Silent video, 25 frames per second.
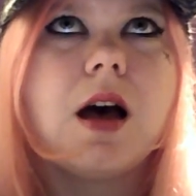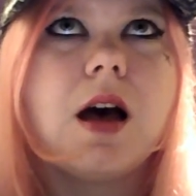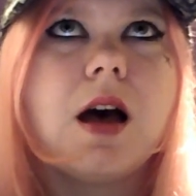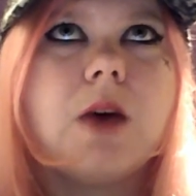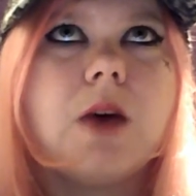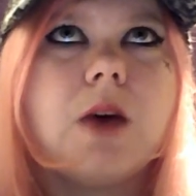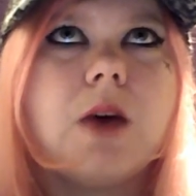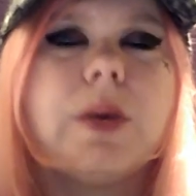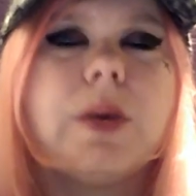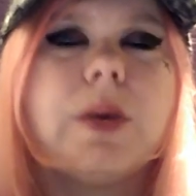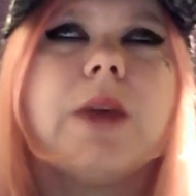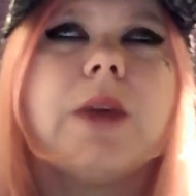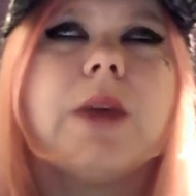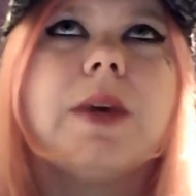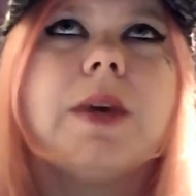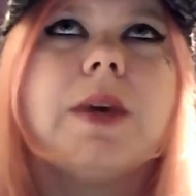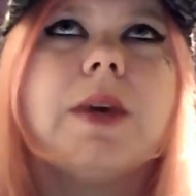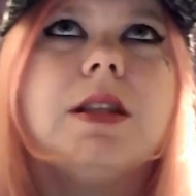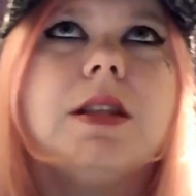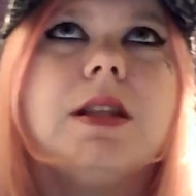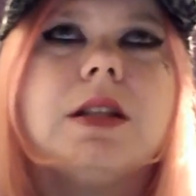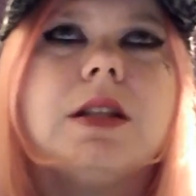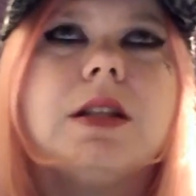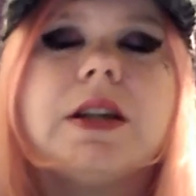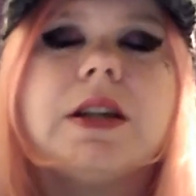When I read
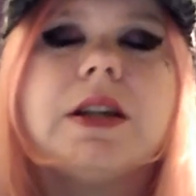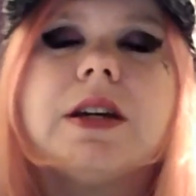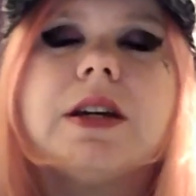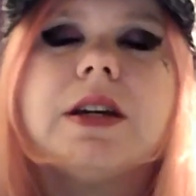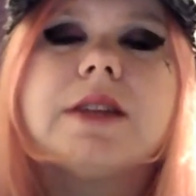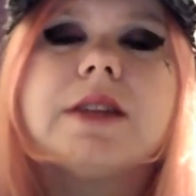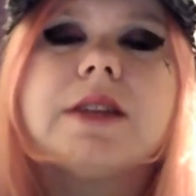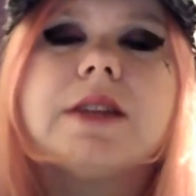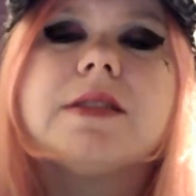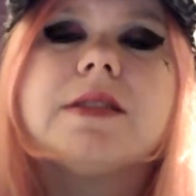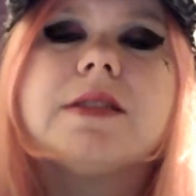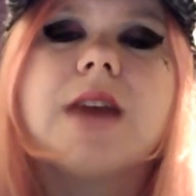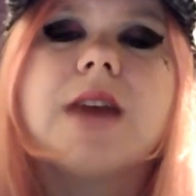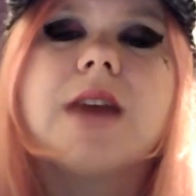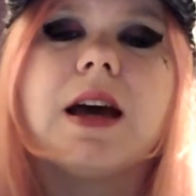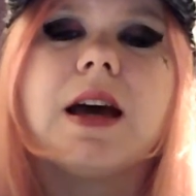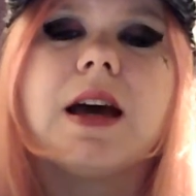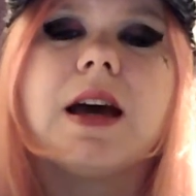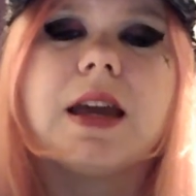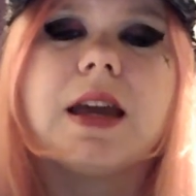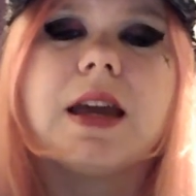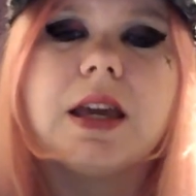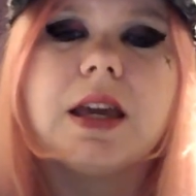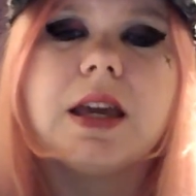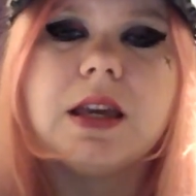the lyrics,
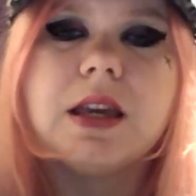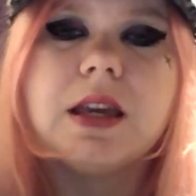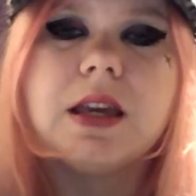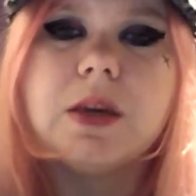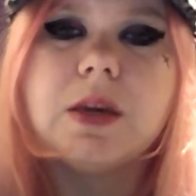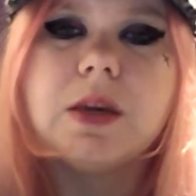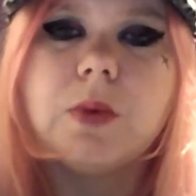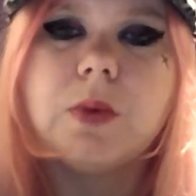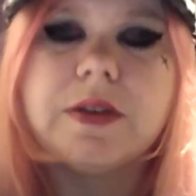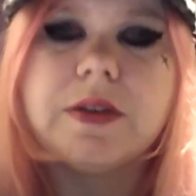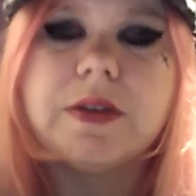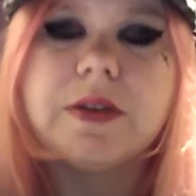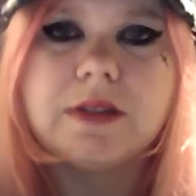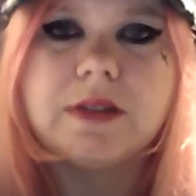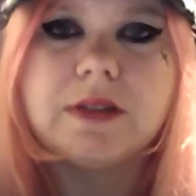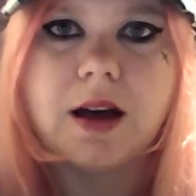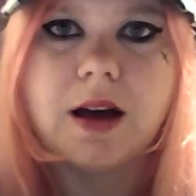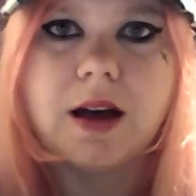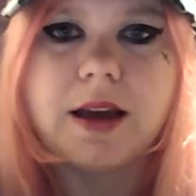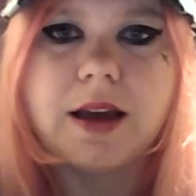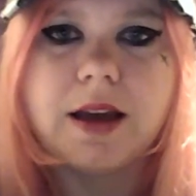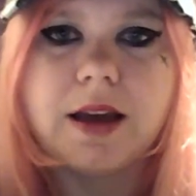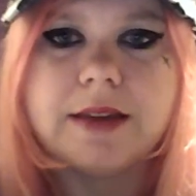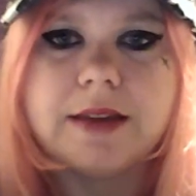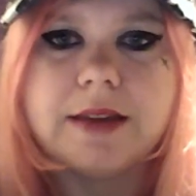I was
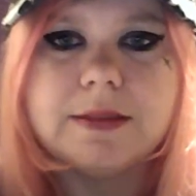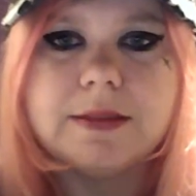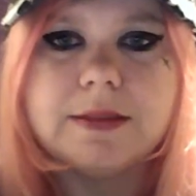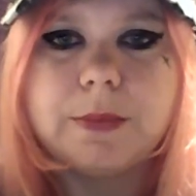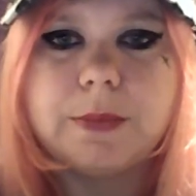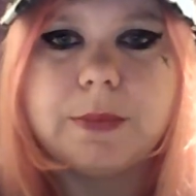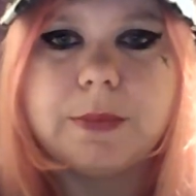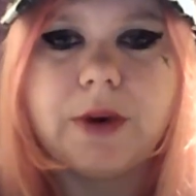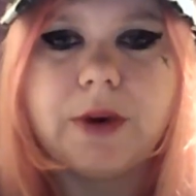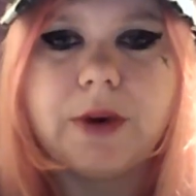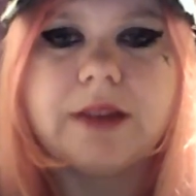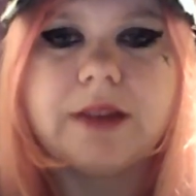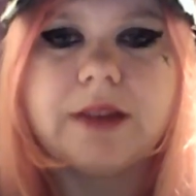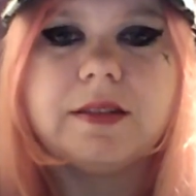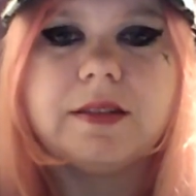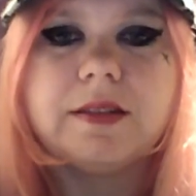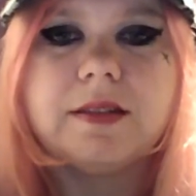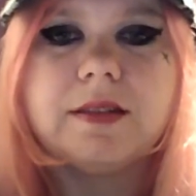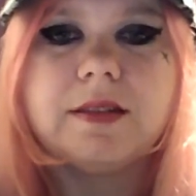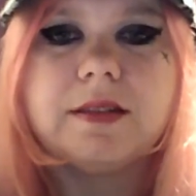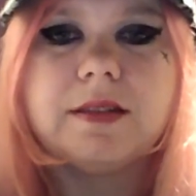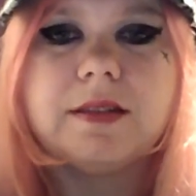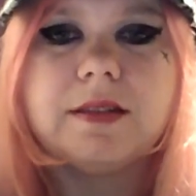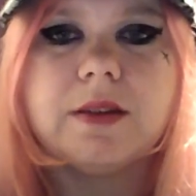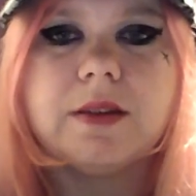not as
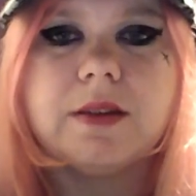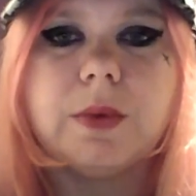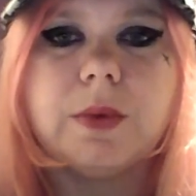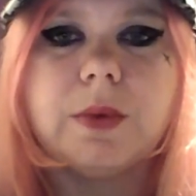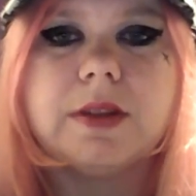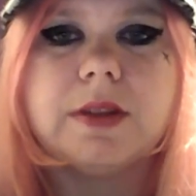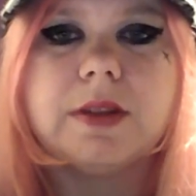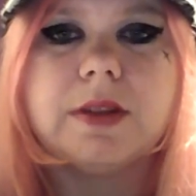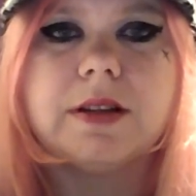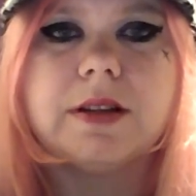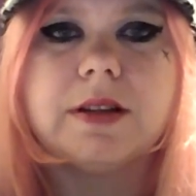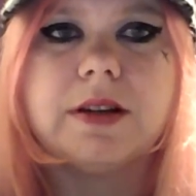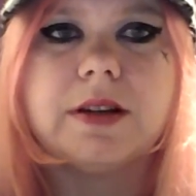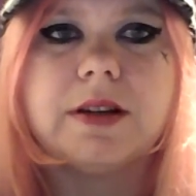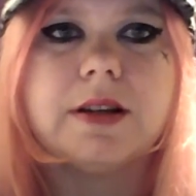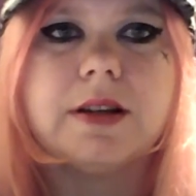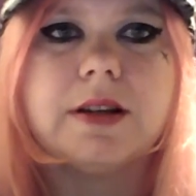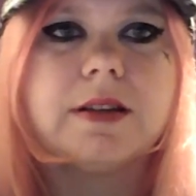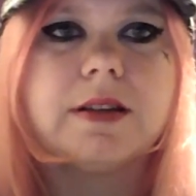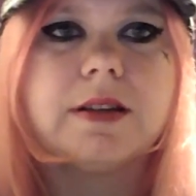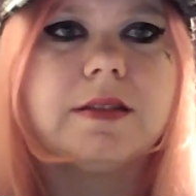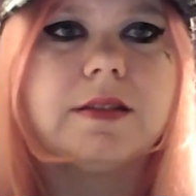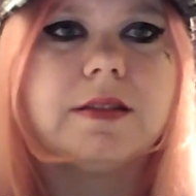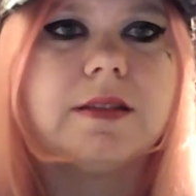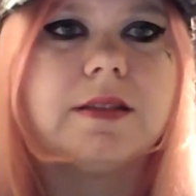impressed with the
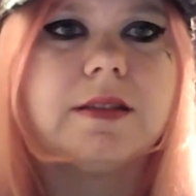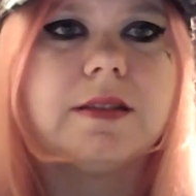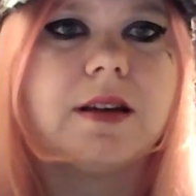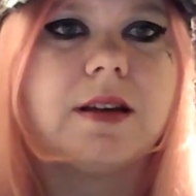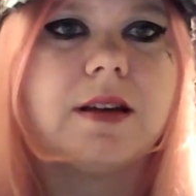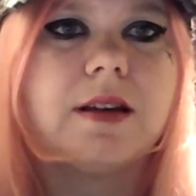lyrics